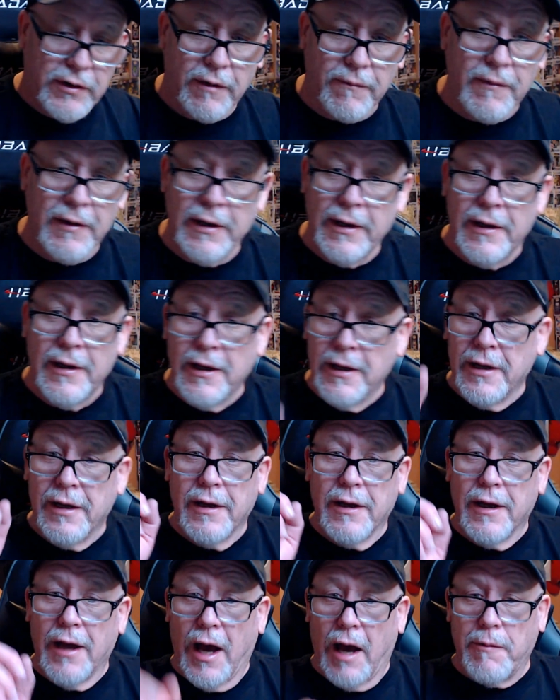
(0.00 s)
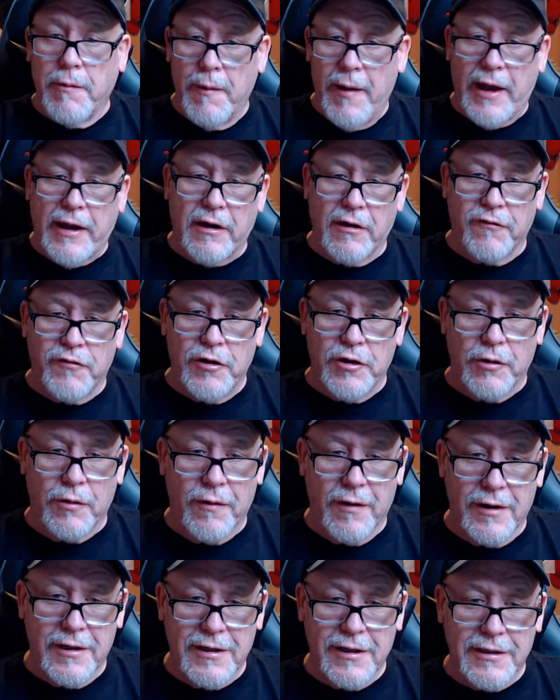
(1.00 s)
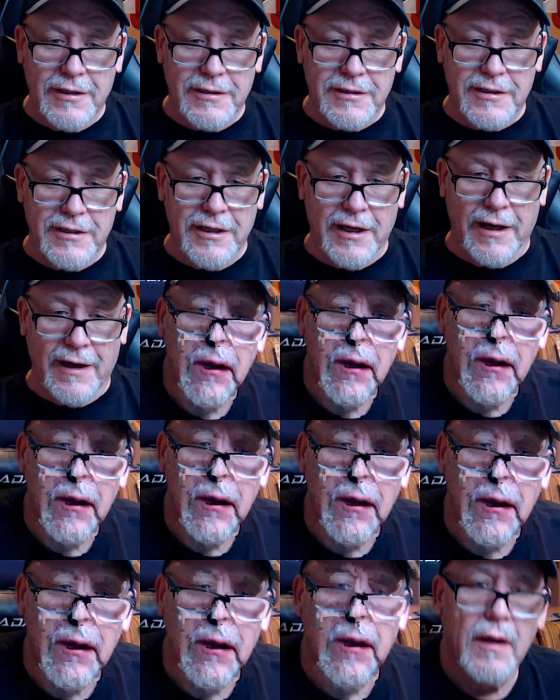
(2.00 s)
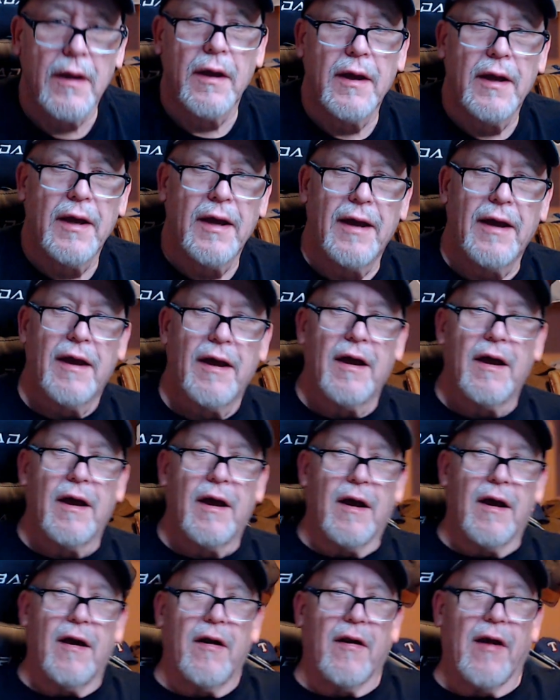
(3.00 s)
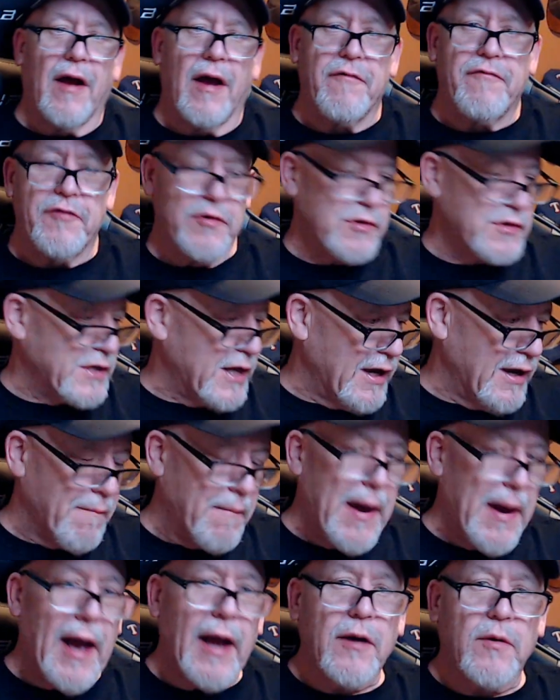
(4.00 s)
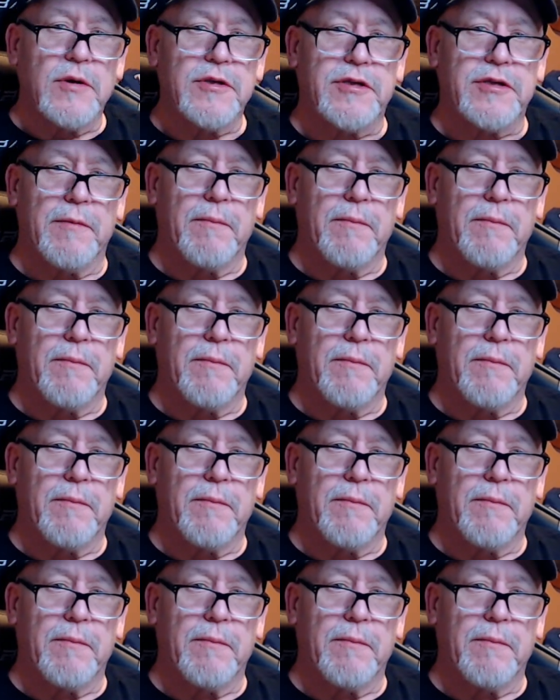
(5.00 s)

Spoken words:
them. I'll be back in a few. See ya. All right, folks, I am back with some